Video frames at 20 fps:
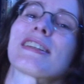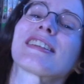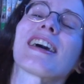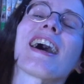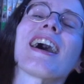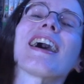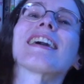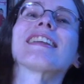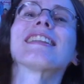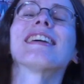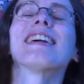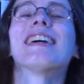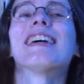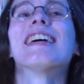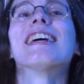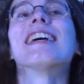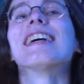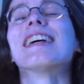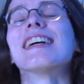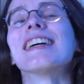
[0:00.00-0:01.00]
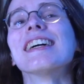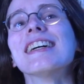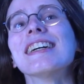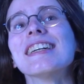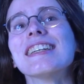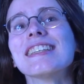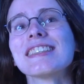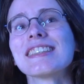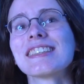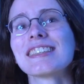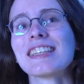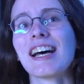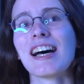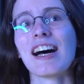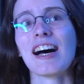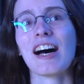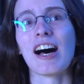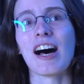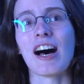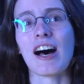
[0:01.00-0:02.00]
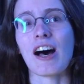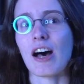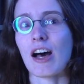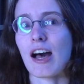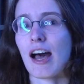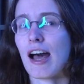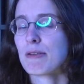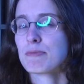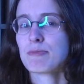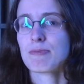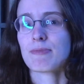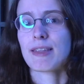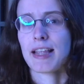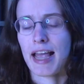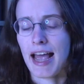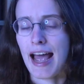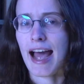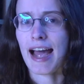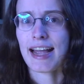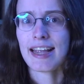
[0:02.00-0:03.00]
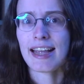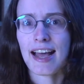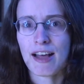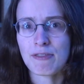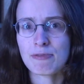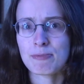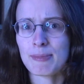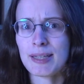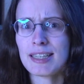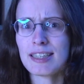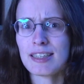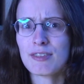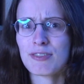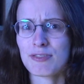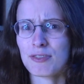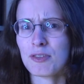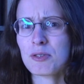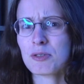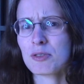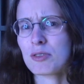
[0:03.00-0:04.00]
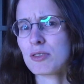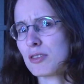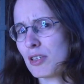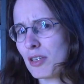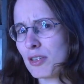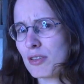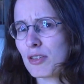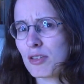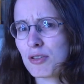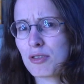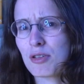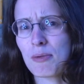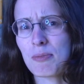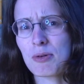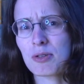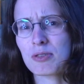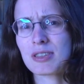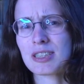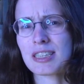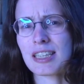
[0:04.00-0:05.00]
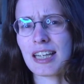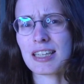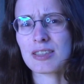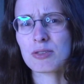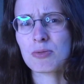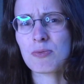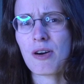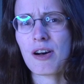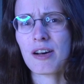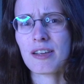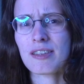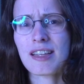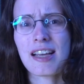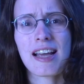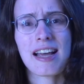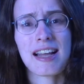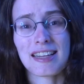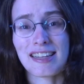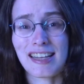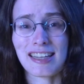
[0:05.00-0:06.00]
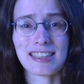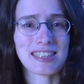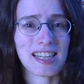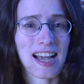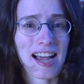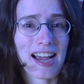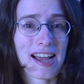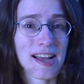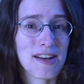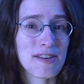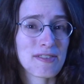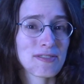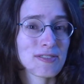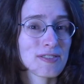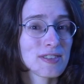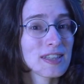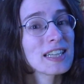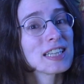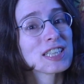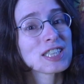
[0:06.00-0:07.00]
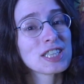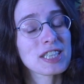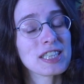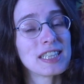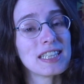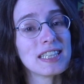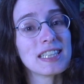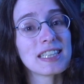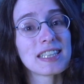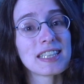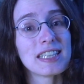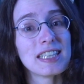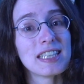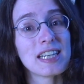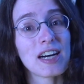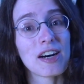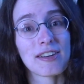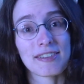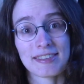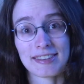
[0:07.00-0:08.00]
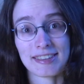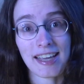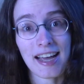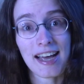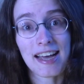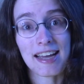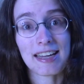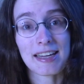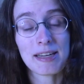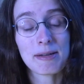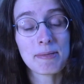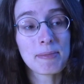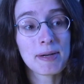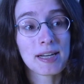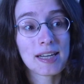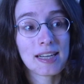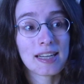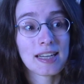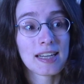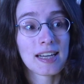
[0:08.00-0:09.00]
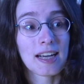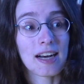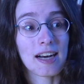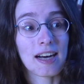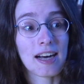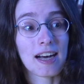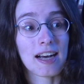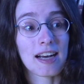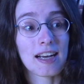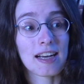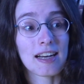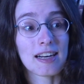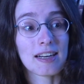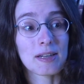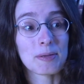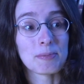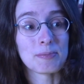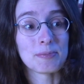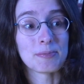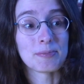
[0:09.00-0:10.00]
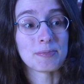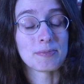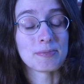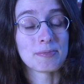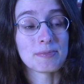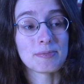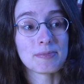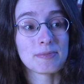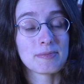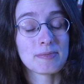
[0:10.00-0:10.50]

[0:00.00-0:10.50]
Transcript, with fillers: side is uh, I have mainly focused on the WCS one. Yes, I have finished Ikki on time um,